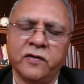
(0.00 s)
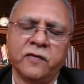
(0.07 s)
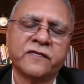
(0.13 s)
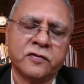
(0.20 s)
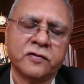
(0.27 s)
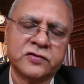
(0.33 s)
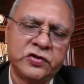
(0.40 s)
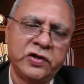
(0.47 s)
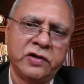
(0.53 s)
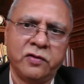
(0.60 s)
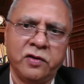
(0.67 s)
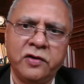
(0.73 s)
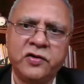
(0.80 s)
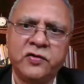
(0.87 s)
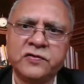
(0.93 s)
Of course, you have
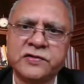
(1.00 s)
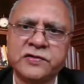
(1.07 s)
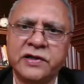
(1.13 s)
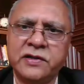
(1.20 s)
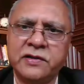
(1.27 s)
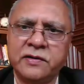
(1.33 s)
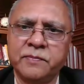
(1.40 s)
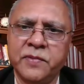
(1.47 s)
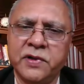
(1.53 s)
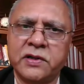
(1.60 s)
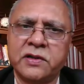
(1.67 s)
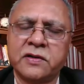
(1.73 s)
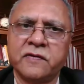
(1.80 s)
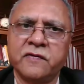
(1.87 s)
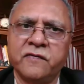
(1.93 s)
not used it,
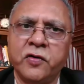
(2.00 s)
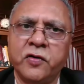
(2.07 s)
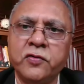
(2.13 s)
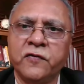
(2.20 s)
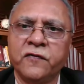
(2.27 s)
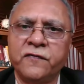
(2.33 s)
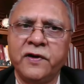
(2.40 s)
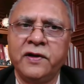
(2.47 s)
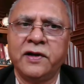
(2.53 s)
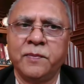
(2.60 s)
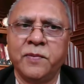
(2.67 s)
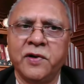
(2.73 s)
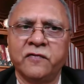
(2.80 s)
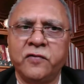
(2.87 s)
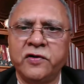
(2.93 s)
but what do you feel about?